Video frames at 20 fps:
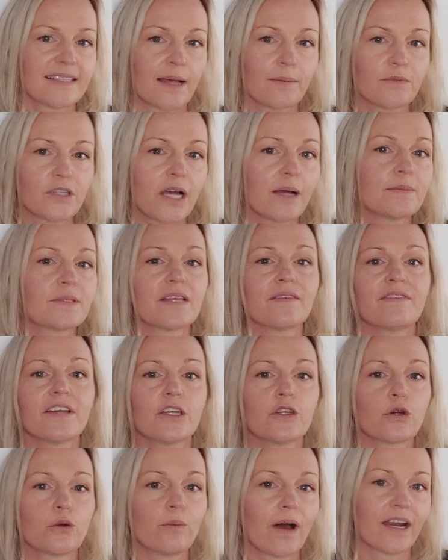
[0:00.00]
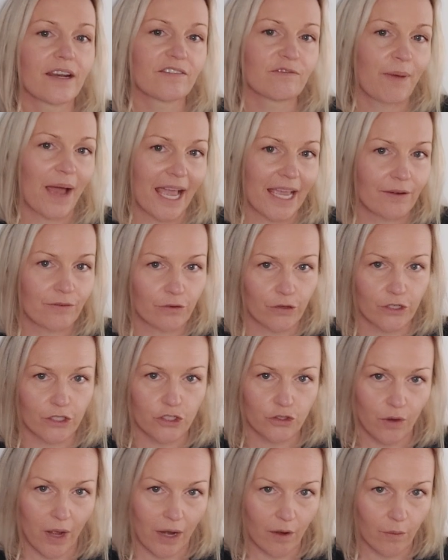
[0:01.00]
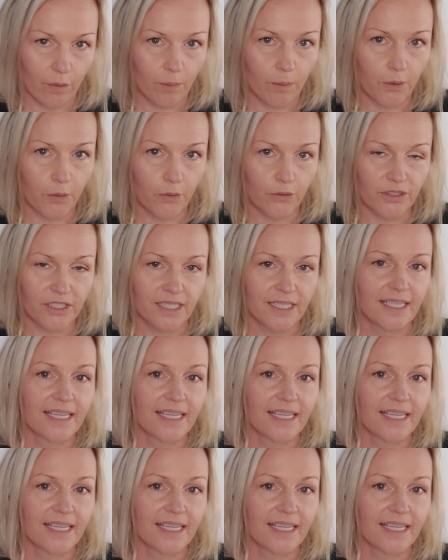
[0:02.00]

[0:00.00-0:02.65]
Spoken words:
Sometimes a vendor might have paid for a Strata report.